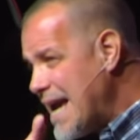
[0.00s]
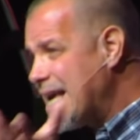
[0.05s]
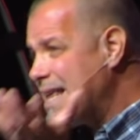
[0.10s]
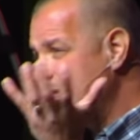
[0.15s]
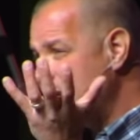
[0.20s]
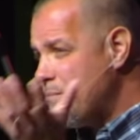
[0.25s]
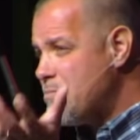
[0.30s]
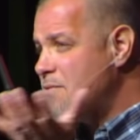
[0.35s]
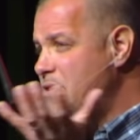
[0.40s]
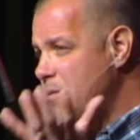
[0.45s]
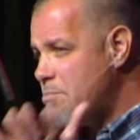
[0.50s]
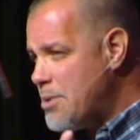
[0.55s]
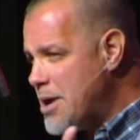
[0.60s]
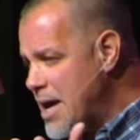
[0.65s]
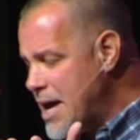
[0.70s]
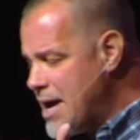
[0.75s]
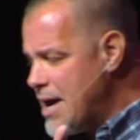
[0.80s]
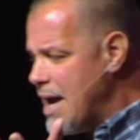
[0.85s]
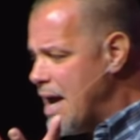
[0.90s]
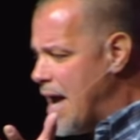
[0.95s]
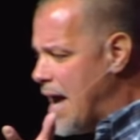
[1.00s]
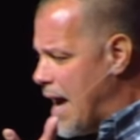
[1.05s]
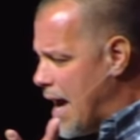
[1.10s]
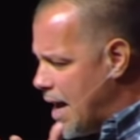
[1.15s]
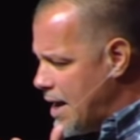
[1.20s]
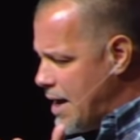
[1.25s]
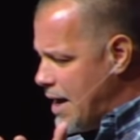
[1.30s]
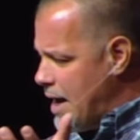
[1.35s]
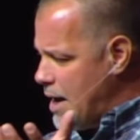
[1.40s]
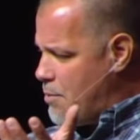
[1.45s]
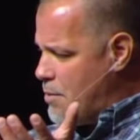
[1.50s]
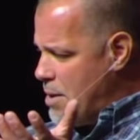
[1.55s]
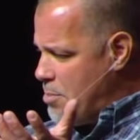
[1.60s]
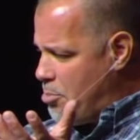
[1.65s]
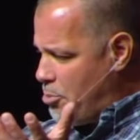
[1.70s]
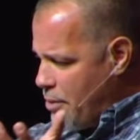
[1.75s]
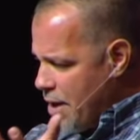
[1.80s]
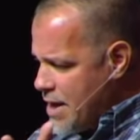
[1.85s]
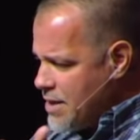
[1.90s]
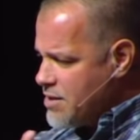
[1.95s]
them to be. And, and we
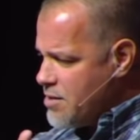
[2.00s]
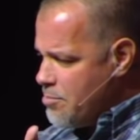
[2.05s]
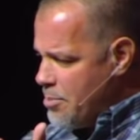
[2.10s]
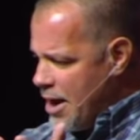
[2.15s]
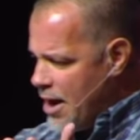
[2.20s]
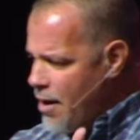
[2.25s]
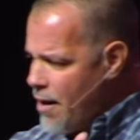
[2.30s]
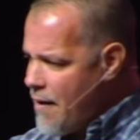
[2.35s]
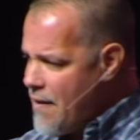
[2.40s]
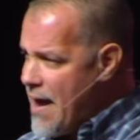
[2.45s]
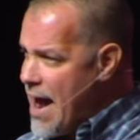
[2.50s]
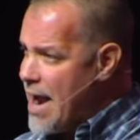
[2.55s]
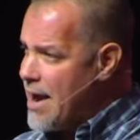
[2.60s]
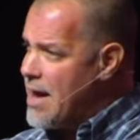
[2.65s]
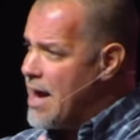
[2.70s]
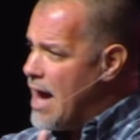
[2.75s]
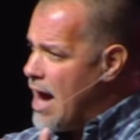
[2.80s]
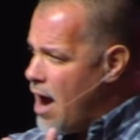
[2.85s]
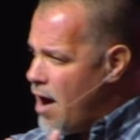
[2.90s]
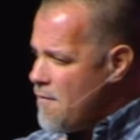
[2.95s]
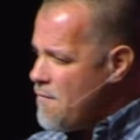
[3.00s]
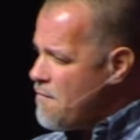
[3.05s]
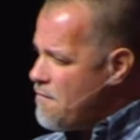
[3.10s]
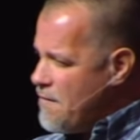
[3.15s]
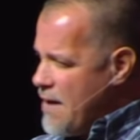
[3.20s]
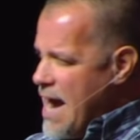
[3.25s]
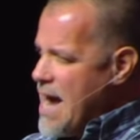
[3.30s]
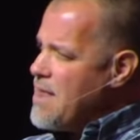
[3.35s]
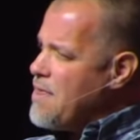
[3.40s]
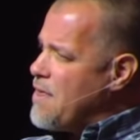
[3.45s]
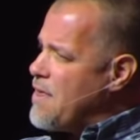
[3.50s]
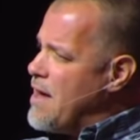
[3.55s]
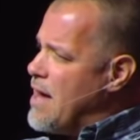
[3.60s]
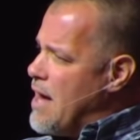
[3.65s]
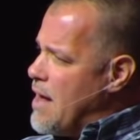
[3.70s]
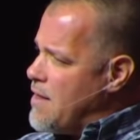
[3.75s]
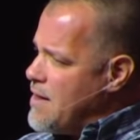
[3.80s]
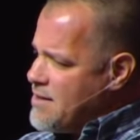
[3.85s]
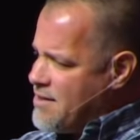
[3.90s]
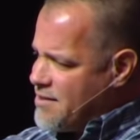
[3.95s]
bring to bear on that a faith
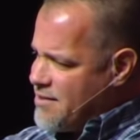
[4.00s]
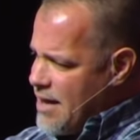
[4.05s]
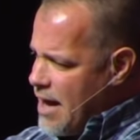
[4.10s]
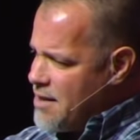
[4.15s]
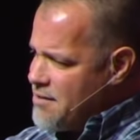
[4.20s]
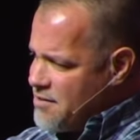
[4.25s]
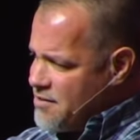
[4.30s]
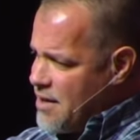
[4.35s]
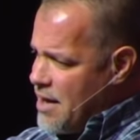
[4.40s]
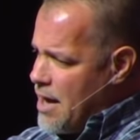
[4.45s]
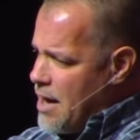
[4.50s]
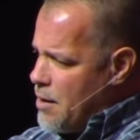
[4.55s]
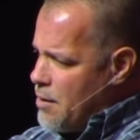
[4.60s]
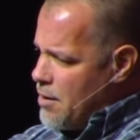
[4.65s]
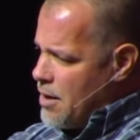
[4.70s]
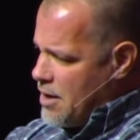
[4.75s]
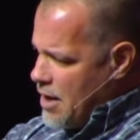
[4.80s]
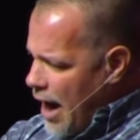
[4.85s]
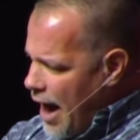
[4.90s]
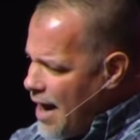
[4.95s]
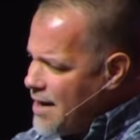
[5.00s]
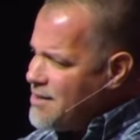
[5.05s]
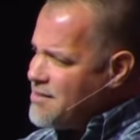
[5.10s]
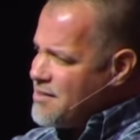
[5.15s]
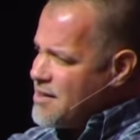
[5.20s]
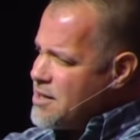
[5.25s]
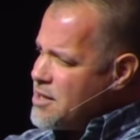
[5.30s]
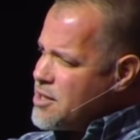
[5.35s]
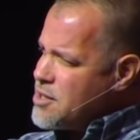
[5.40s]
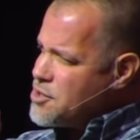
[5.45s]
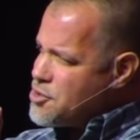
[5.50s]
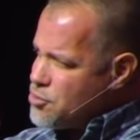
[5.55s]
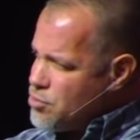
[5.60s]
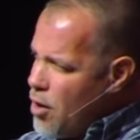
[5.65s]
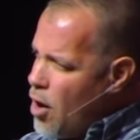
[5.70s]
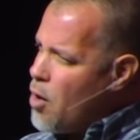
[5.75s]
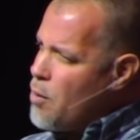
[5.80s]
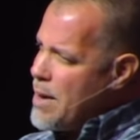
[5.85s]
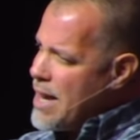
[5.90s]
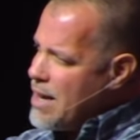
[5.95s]
that says God is in
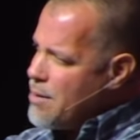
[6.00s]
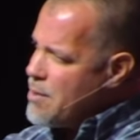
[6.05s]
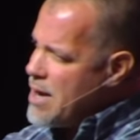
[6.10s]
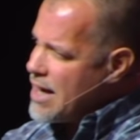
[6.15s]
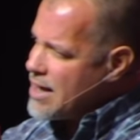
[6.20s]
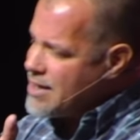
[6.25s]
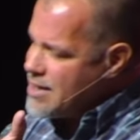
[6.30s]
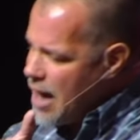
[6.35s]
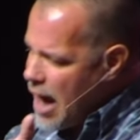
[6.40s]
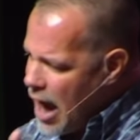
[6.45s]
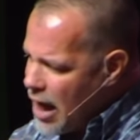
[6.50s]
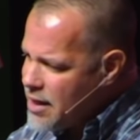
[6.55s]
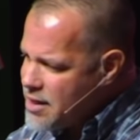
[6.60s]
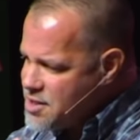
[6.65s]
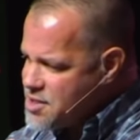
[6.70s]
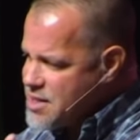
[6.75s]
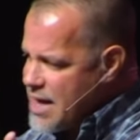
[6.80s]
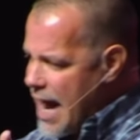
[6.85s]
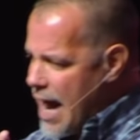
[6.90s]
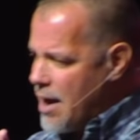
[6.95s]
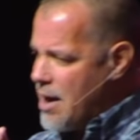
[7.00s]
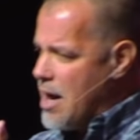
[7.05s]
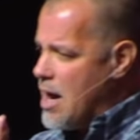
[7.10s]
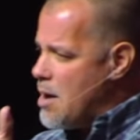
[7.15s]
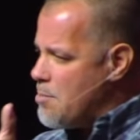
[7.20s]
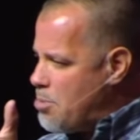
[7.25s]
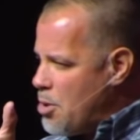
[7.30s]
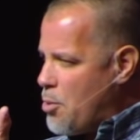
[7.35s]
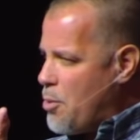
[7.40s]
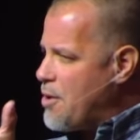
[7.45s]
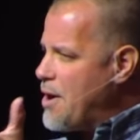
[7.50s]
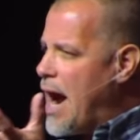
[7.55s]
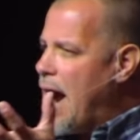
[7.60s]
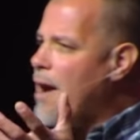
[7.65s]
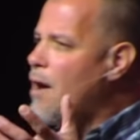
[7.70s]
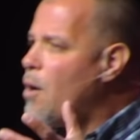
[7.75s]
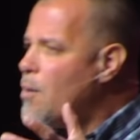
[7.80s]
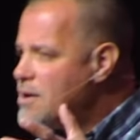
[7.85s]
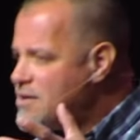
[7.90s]
control. We, we acknowledge that, but we're not always